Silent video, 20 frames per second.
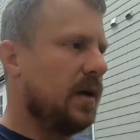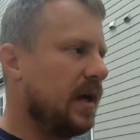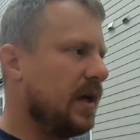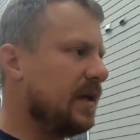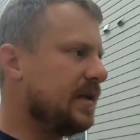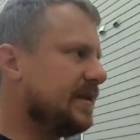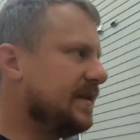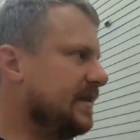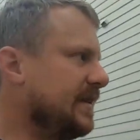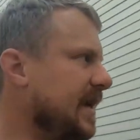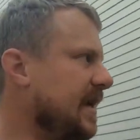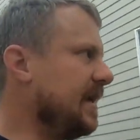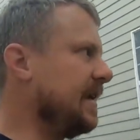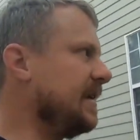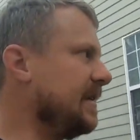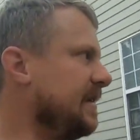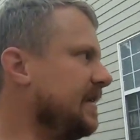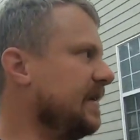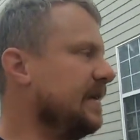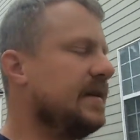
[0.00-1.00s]
get it sent
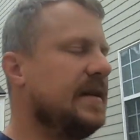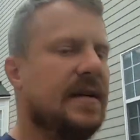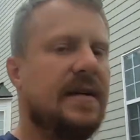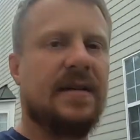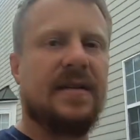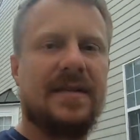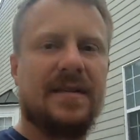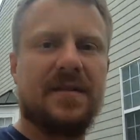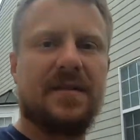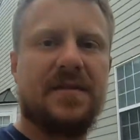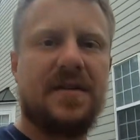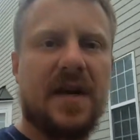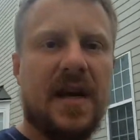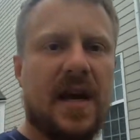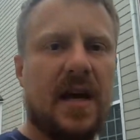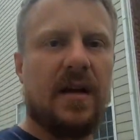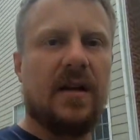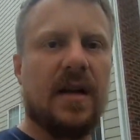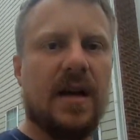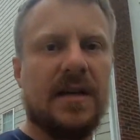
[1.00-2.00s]
in to
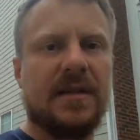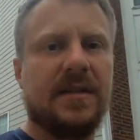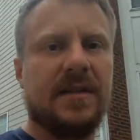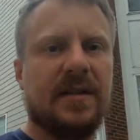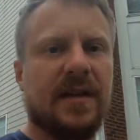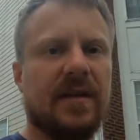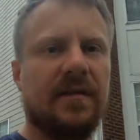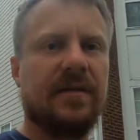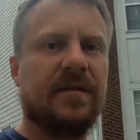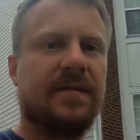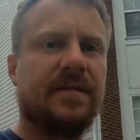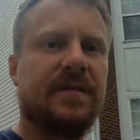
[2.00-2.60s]
analyze stuff.